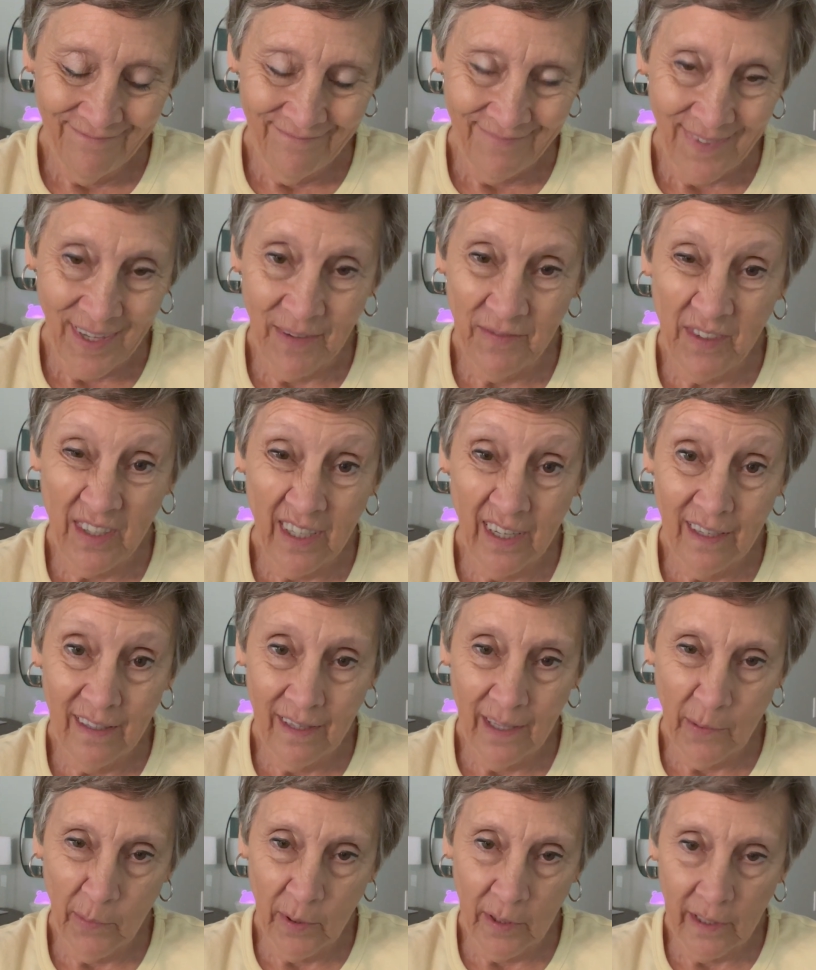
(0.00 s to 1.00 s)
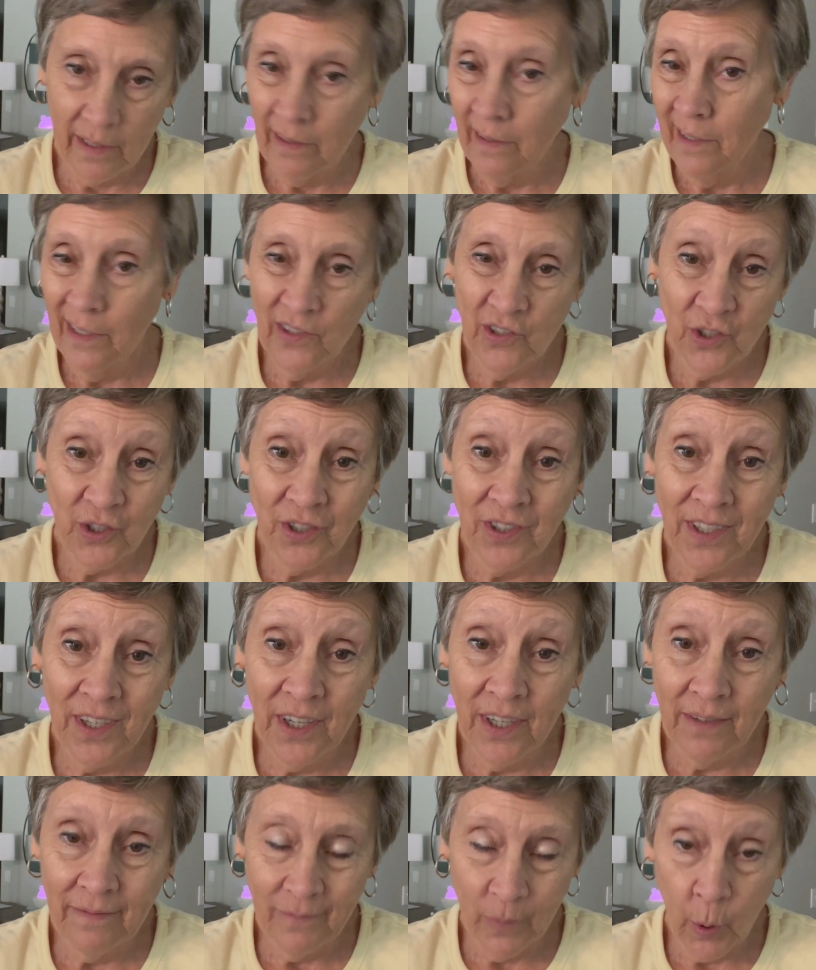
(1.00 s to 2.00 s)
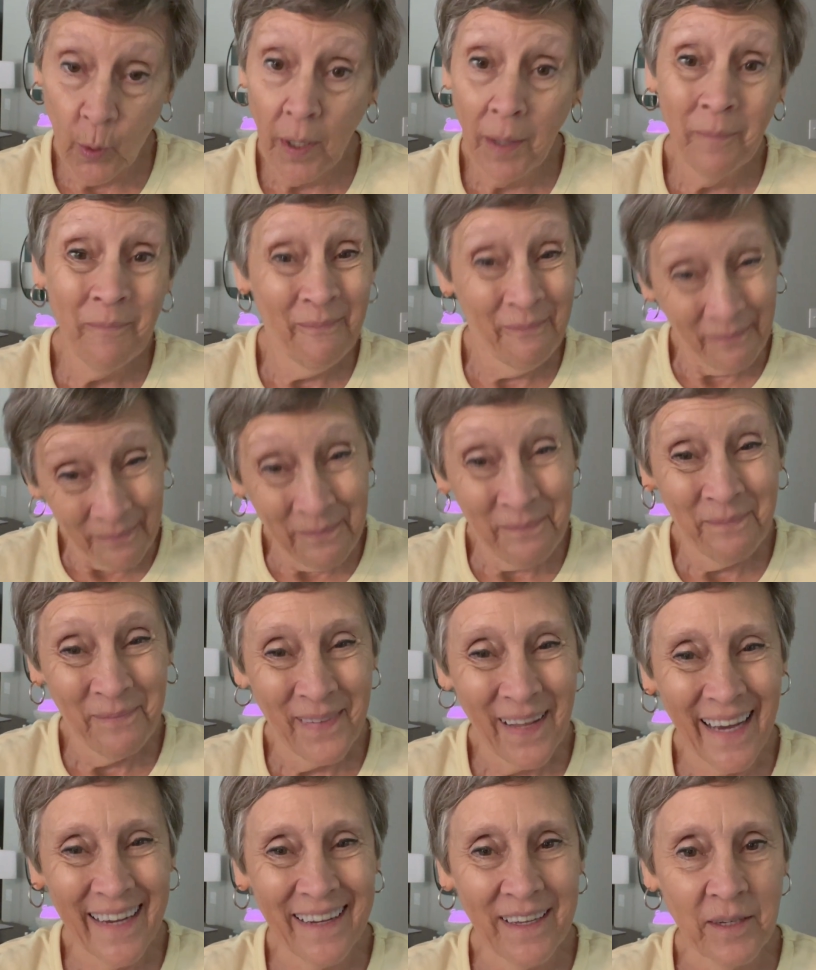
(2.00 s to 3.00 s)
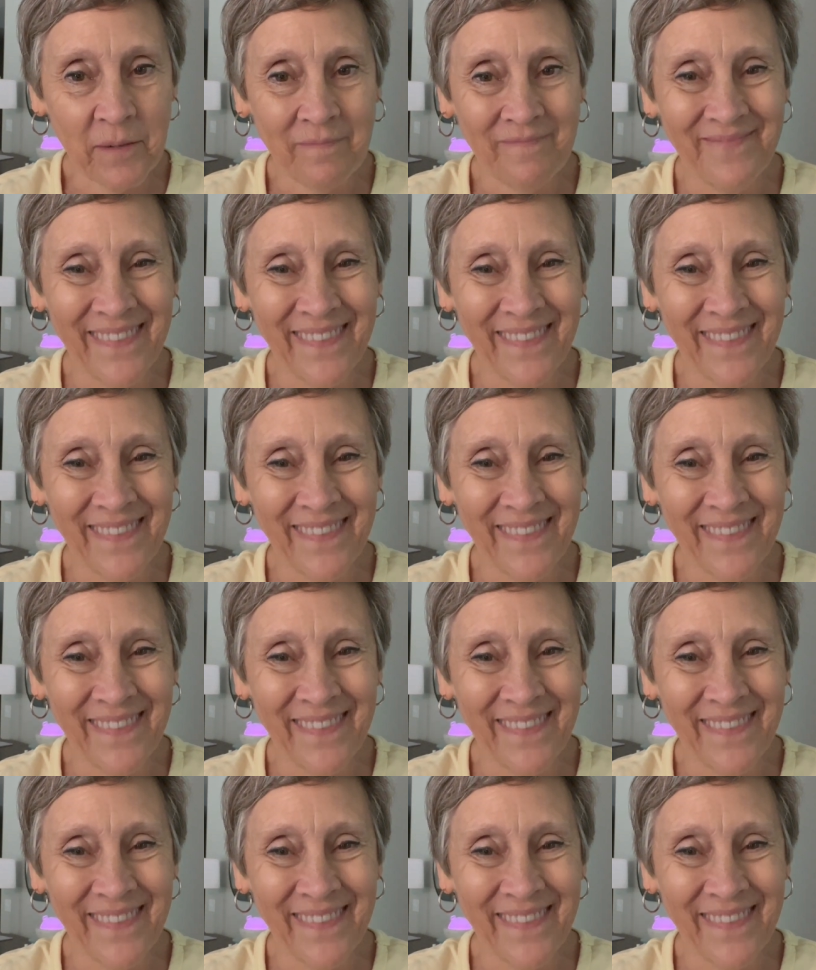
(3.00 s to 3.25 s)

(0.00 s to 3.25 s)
FDA labeling. Let's just say it, okay? I did.